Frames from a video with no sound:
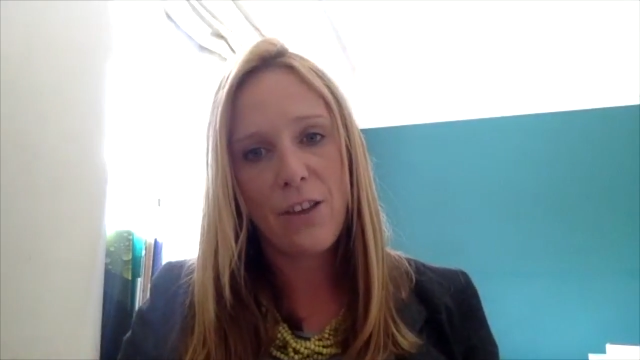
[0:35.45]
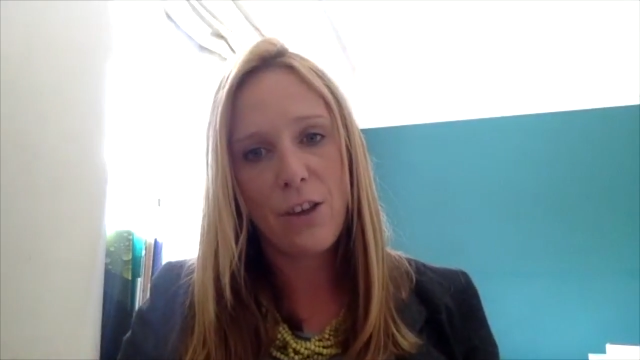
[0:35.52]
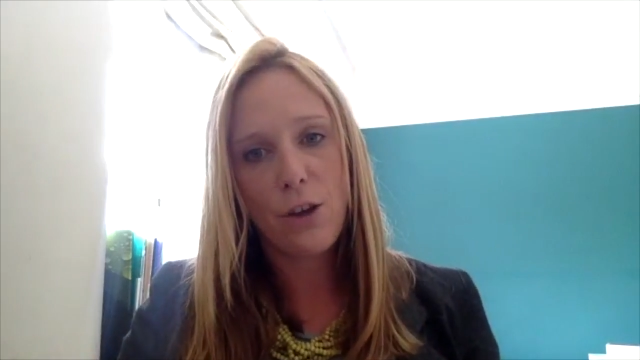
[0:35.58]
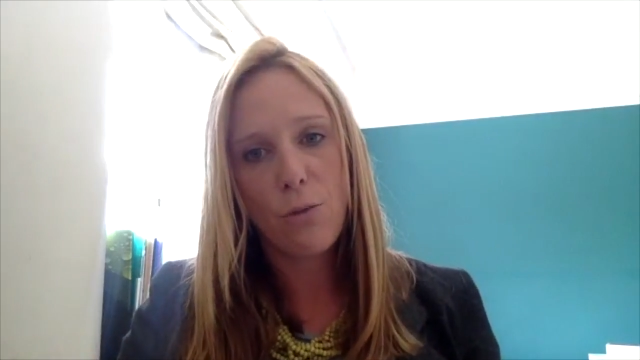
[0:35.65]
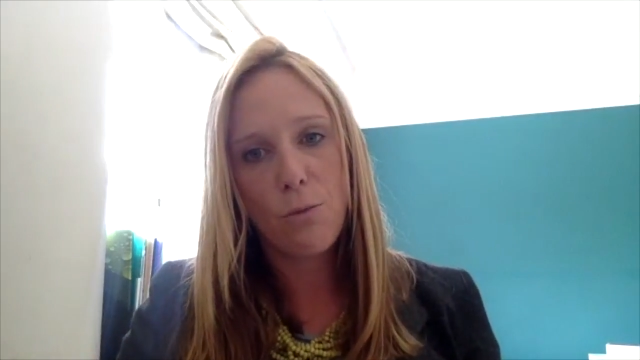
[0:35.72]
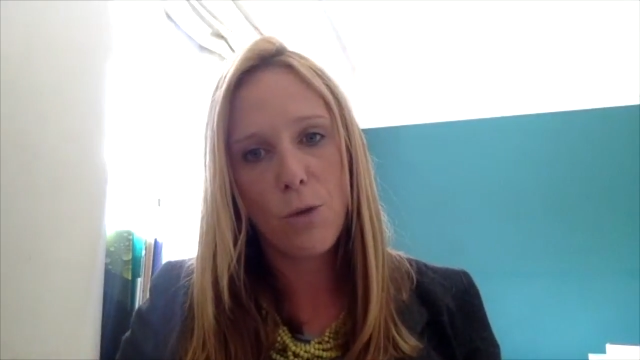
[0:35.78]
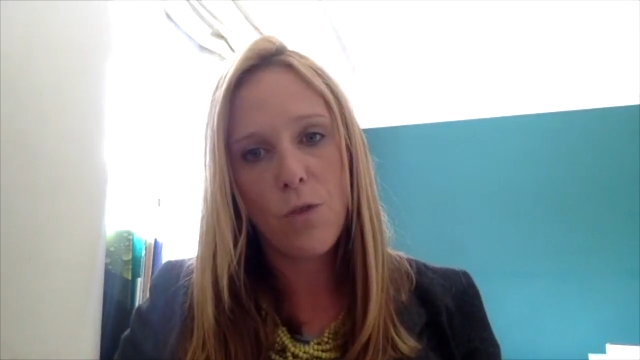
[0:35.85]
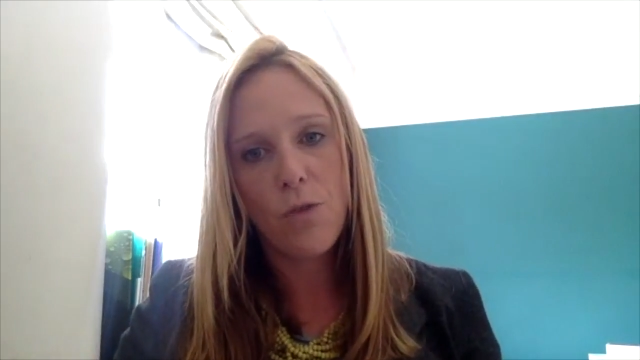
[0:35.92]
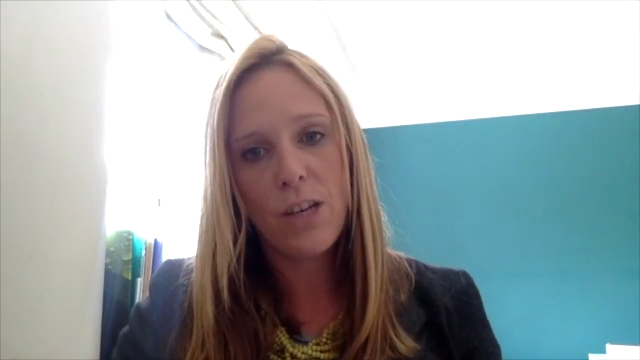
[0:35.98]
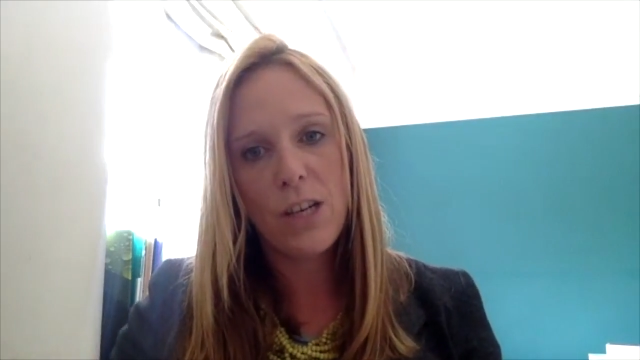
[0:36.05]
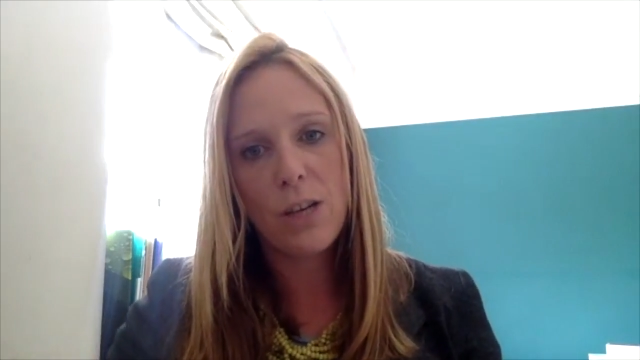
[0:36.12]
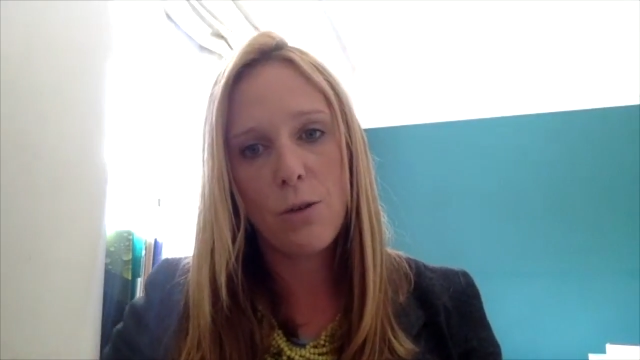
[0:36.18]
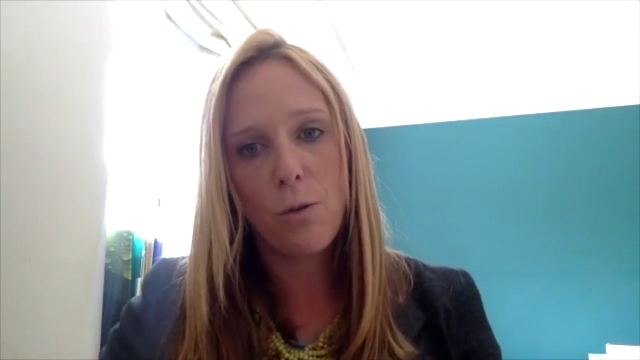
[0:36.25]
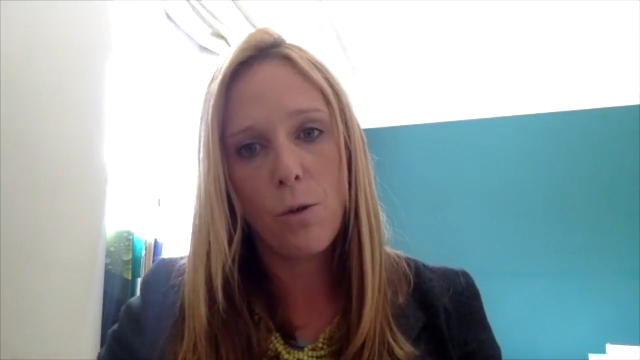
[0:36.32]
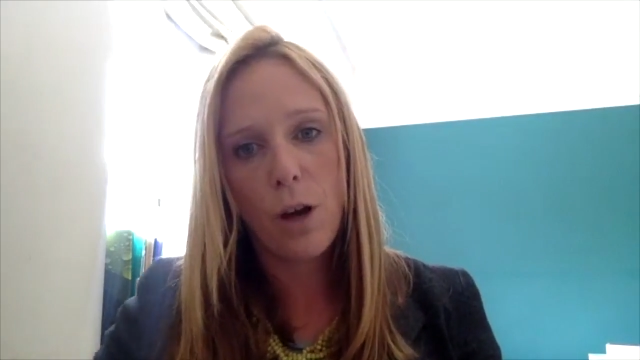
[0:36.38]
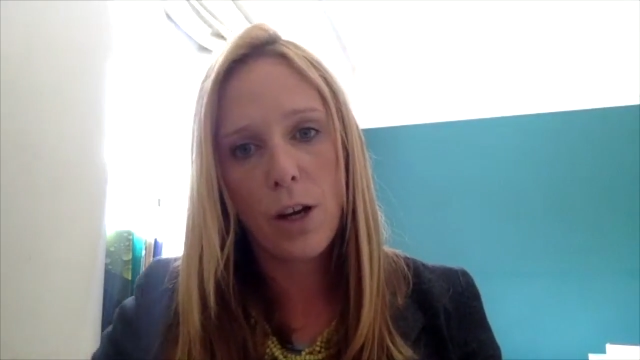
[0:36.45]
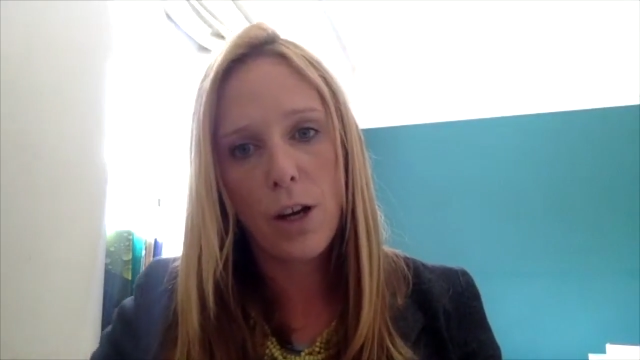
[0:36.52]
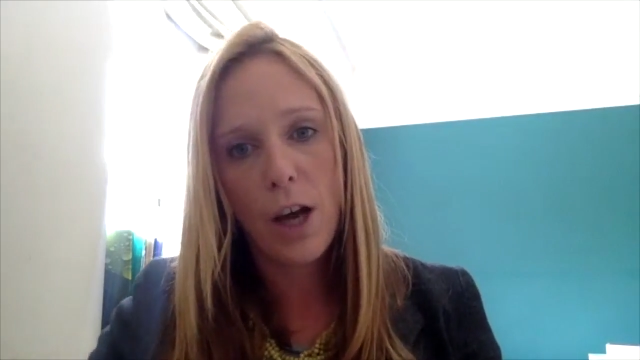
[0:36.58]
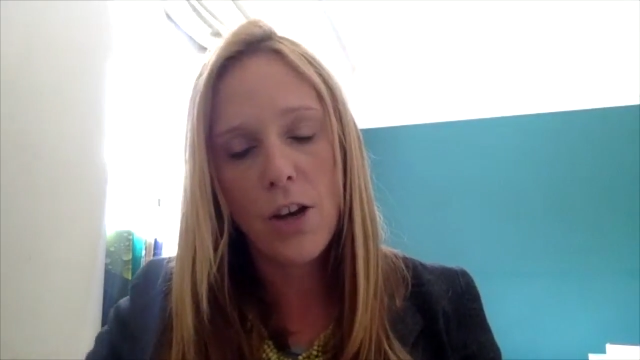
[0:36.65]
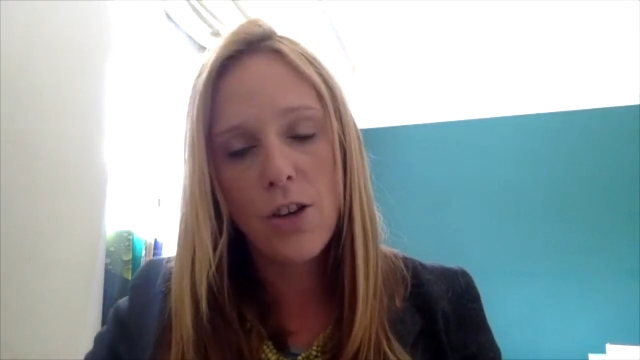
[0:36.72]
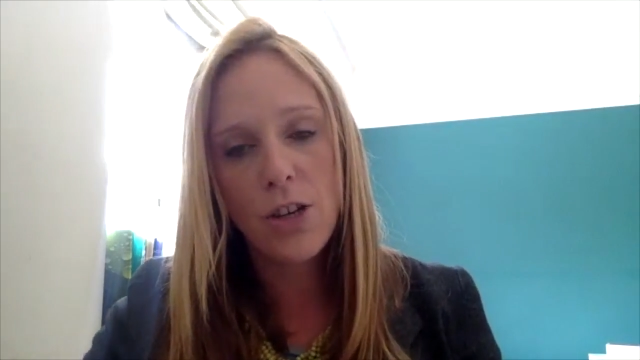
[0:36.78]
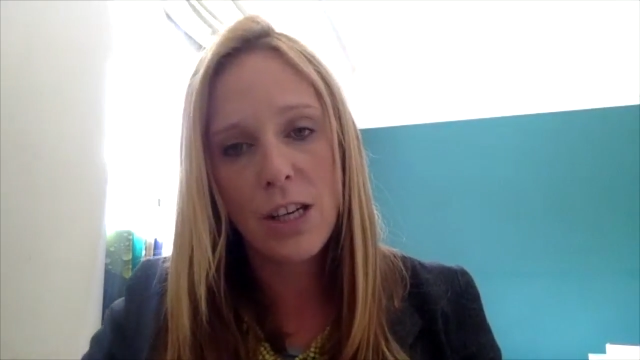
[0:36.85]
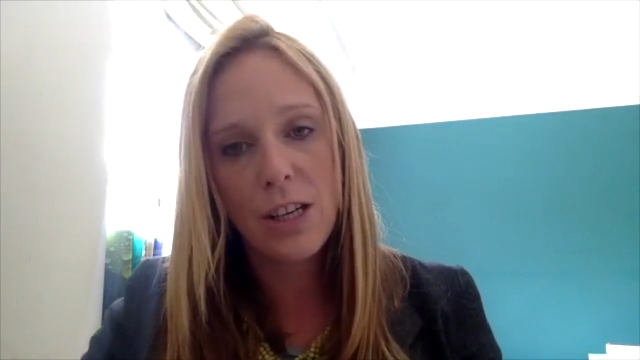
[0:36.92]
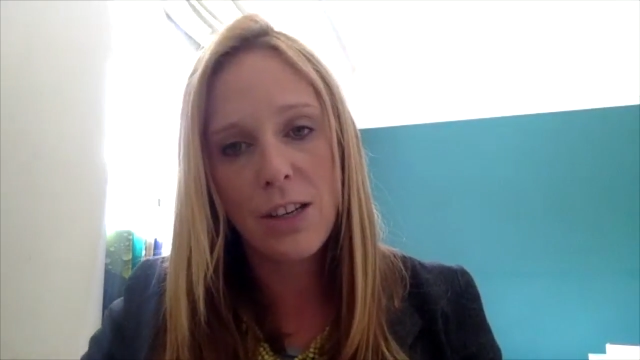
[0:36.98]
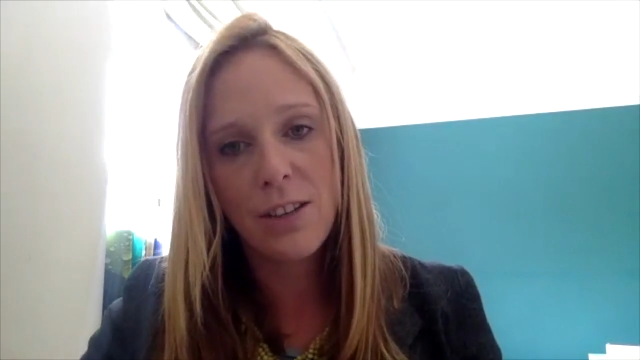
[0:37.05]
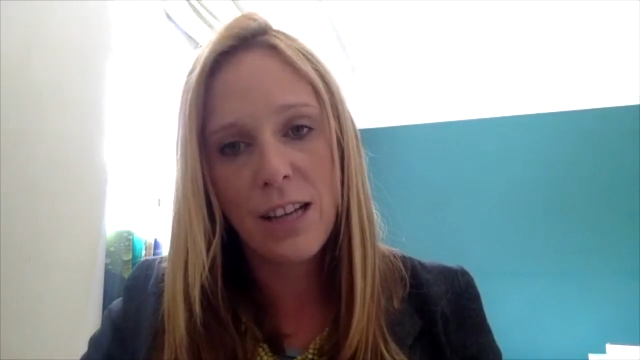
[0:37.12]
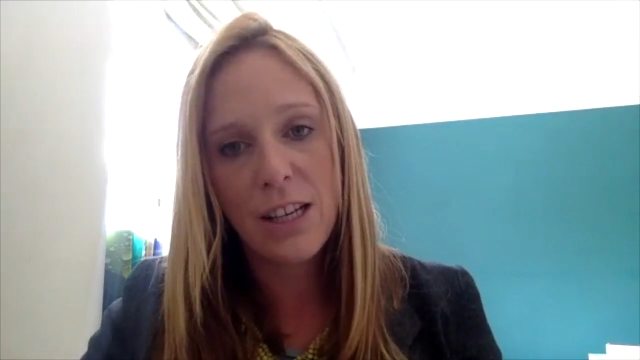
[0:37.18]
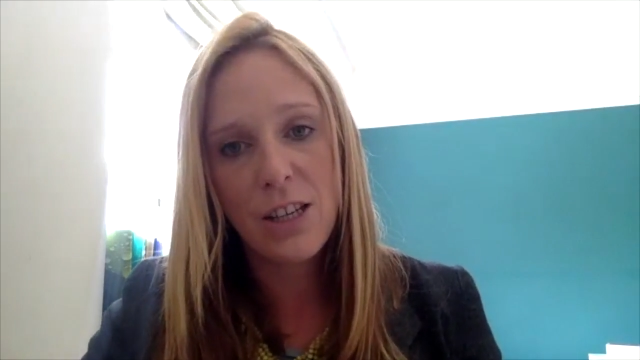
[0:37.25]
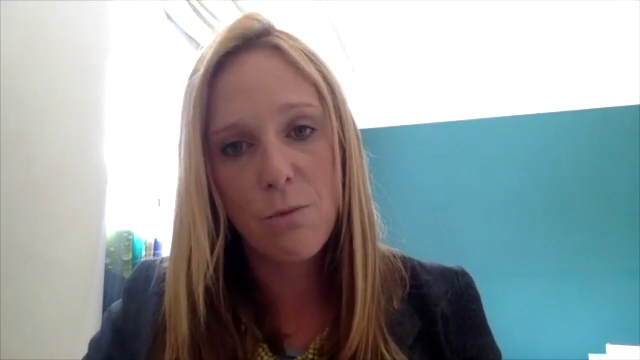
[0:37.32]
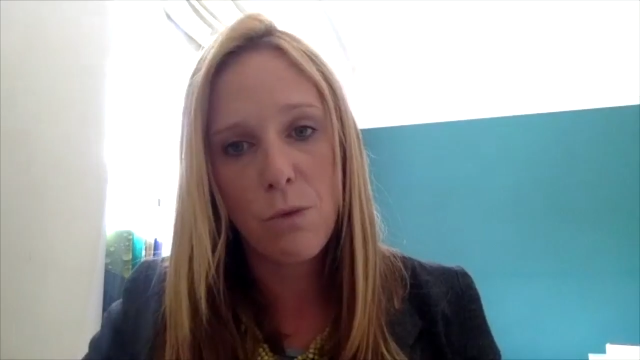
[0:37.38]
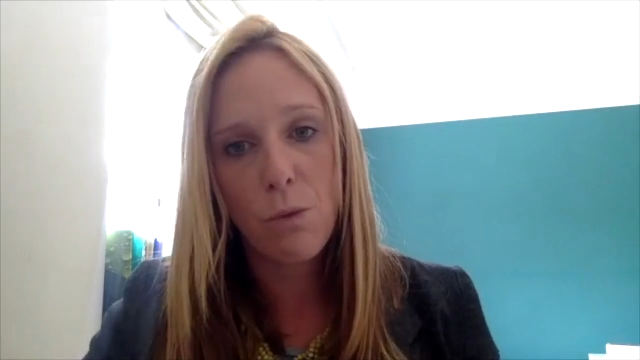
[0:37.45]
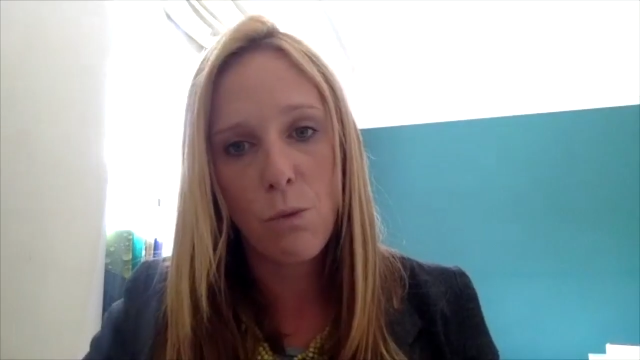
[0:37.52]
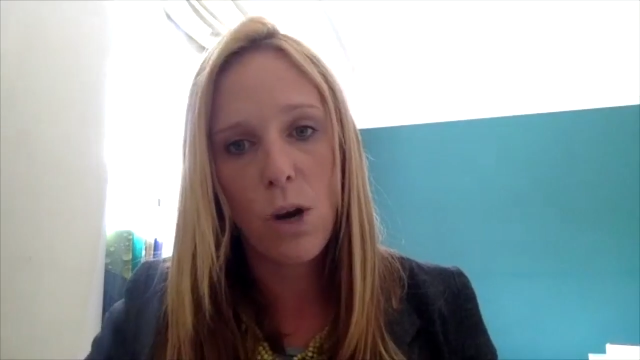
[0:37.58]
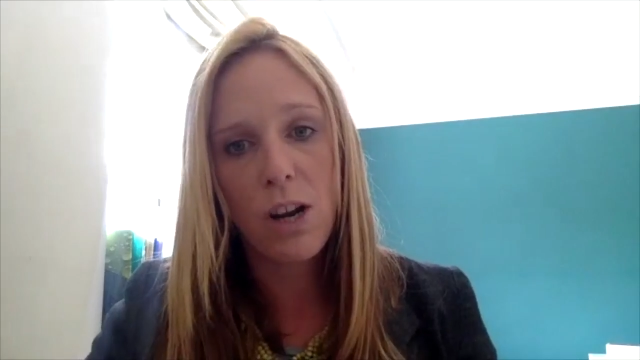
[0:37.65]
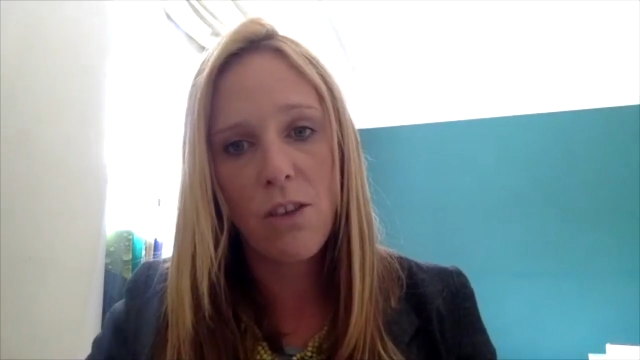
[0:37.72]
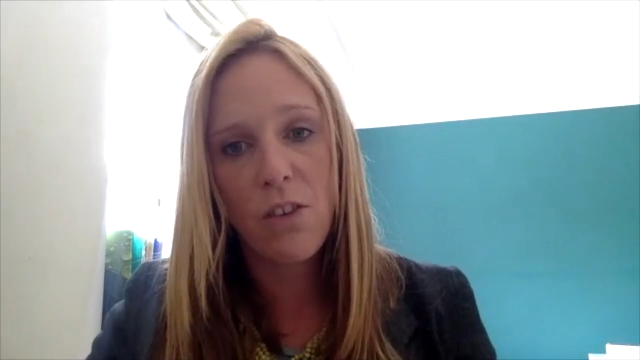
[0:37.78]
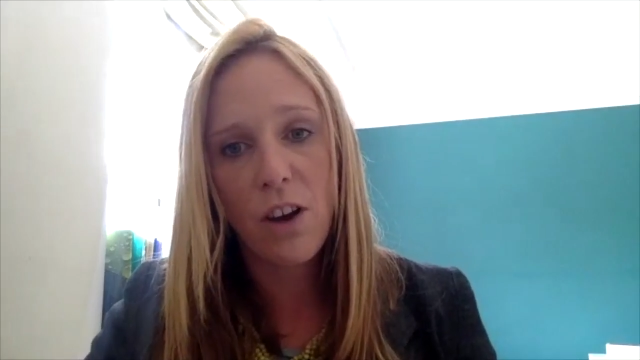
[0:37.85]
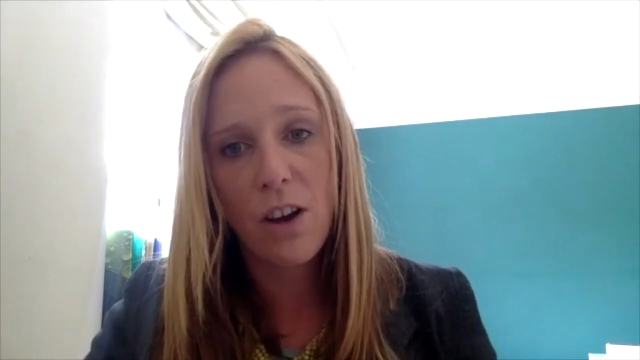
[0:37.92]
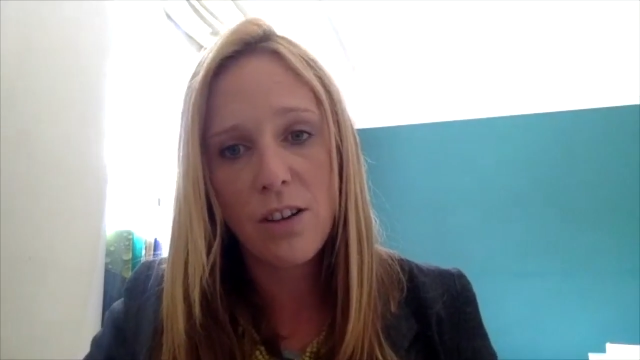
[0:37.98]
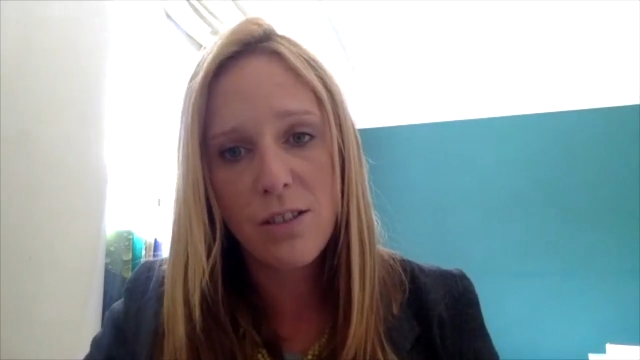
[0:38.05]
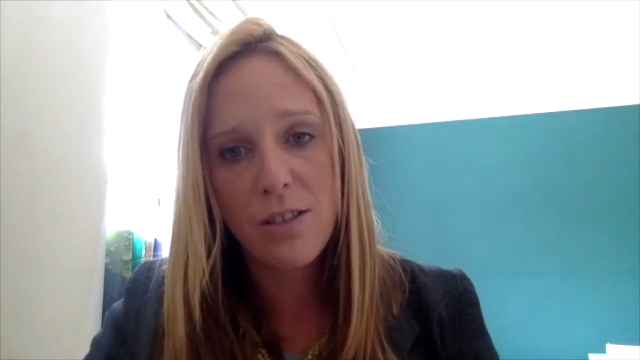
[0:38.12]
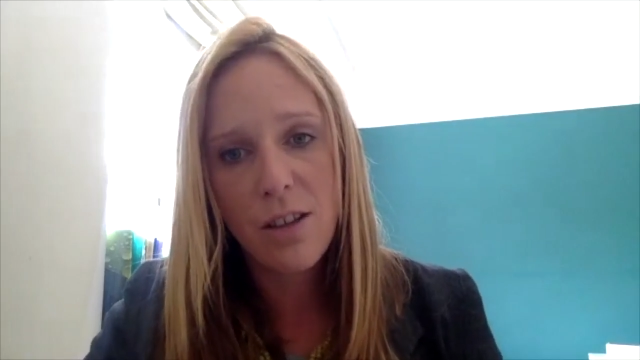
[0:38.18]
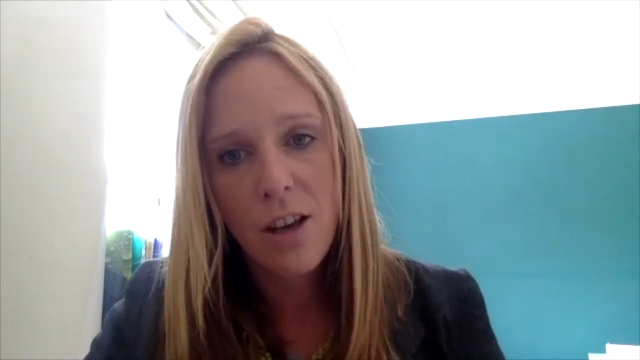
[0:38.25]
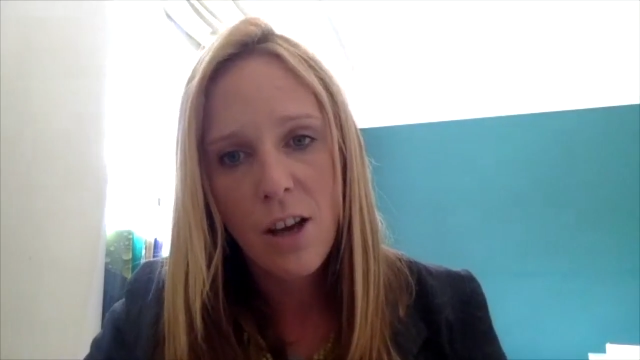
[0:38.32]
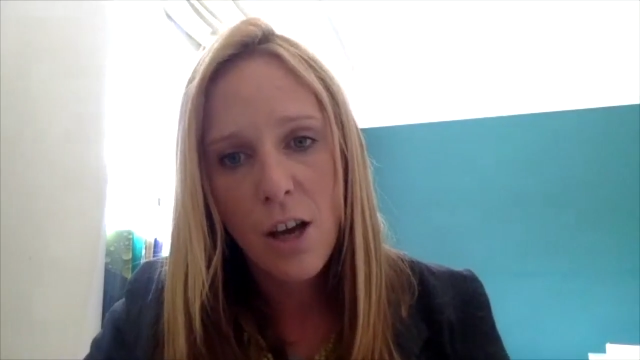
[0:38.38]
you'll move into a coaching session with one of us